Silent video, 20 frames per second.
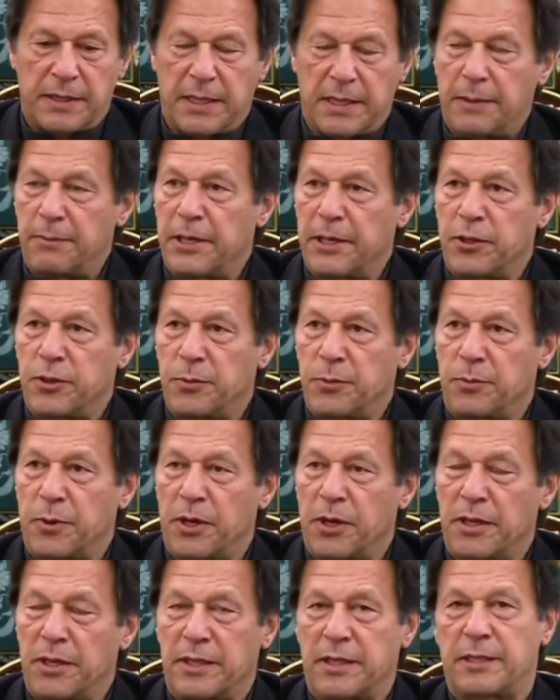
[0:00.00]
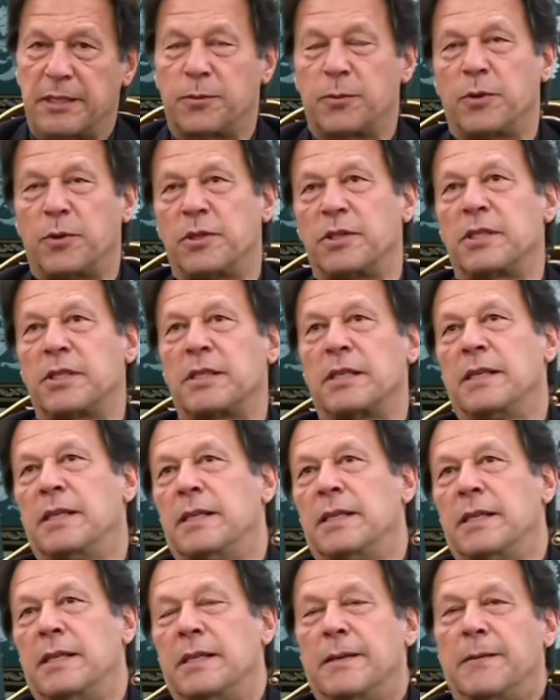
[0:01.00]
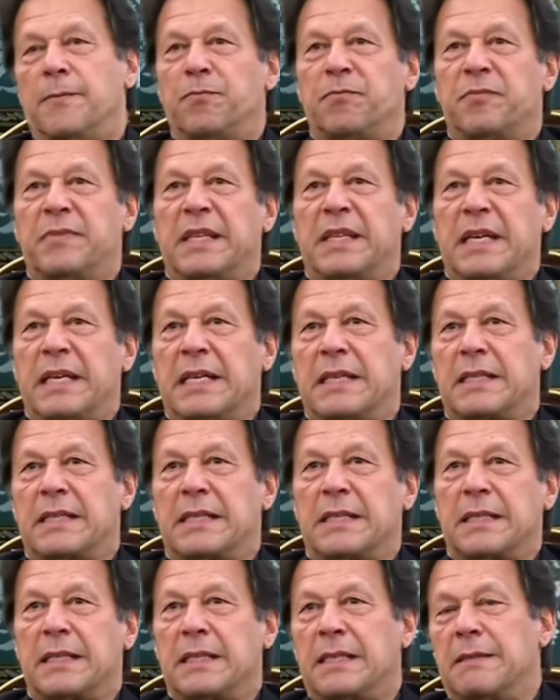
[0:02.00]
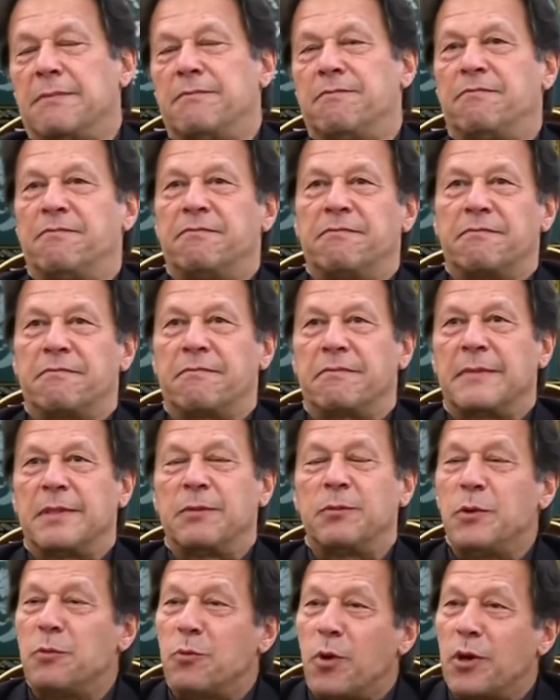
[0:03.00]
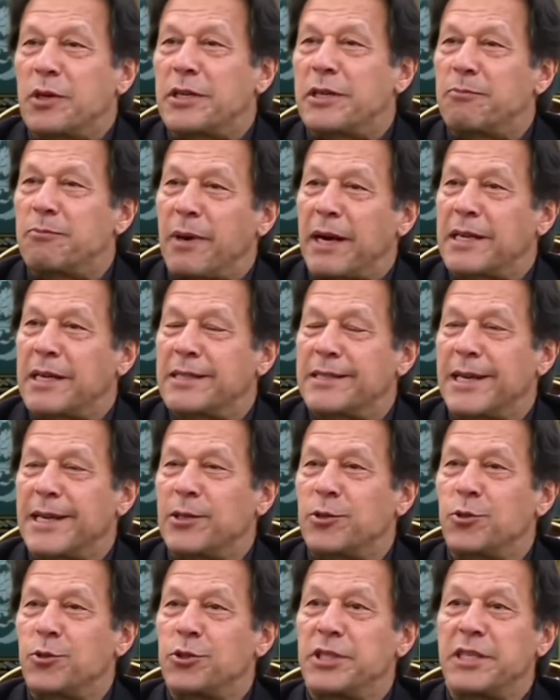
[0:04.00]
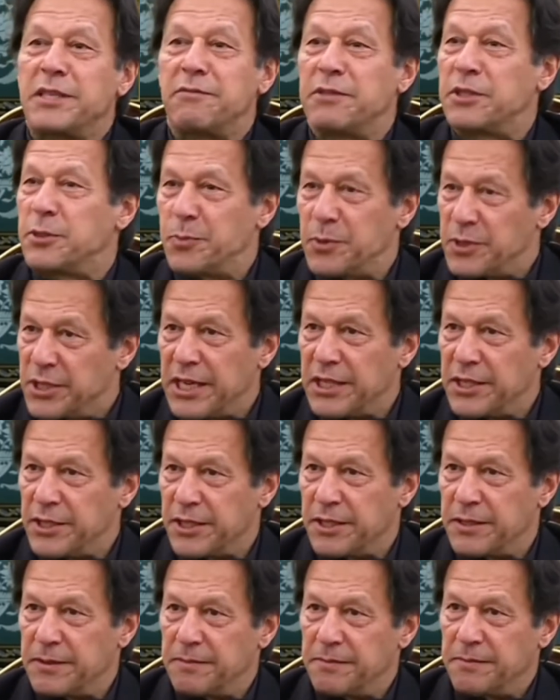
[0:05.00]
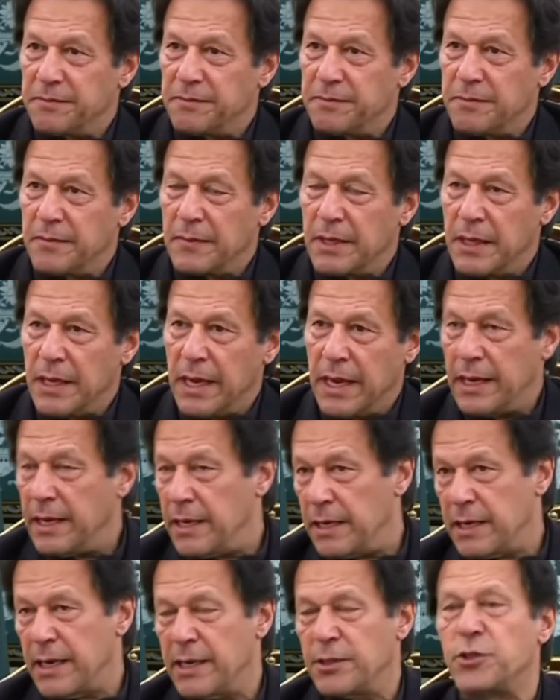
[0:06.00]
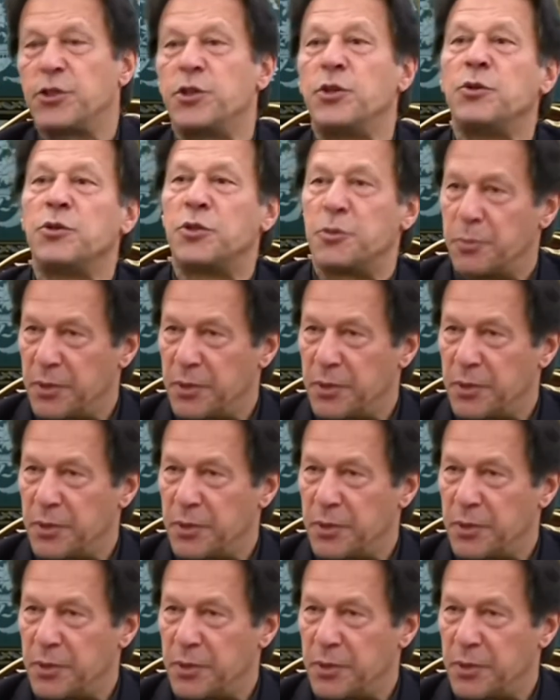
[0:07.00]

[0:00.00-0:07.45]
coming into politics was that we wanted Pakistan to achieve its potential, and it has huge